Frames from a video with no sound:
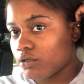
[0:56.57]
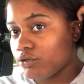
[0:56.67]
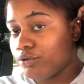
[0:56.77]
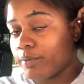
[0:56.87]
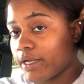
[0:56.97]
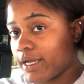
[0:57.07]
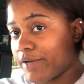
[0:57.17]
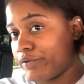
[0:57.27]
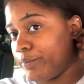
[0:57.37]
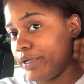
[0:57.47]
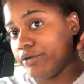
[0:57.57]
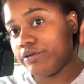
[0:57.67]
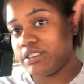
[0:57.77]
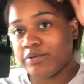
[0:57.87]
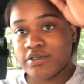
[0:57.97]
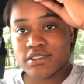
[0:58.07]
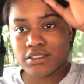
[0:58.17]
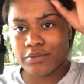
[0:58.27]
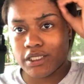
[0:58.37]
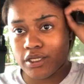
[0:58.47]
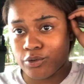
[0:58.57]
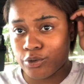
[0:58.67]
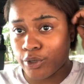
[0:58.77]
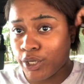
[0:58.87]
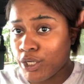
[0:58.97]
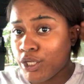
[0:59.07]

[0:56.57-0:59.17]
You might have a better experience than me, or